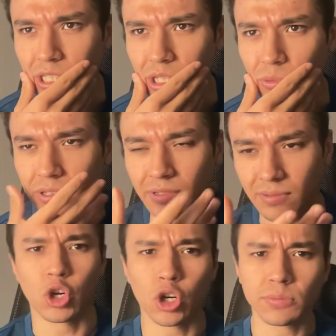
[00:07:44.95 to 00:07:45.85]
but he would
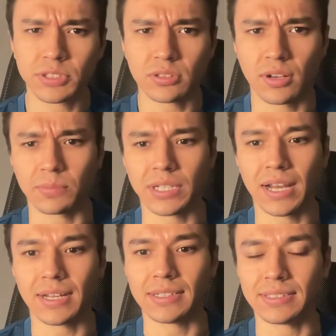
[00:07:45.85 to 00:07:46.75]
curb stomp
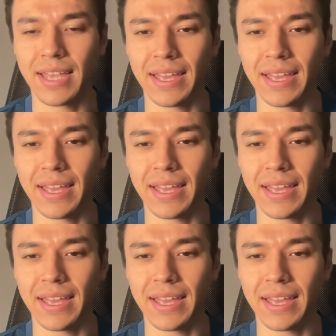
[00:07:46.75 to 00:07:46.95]
guys'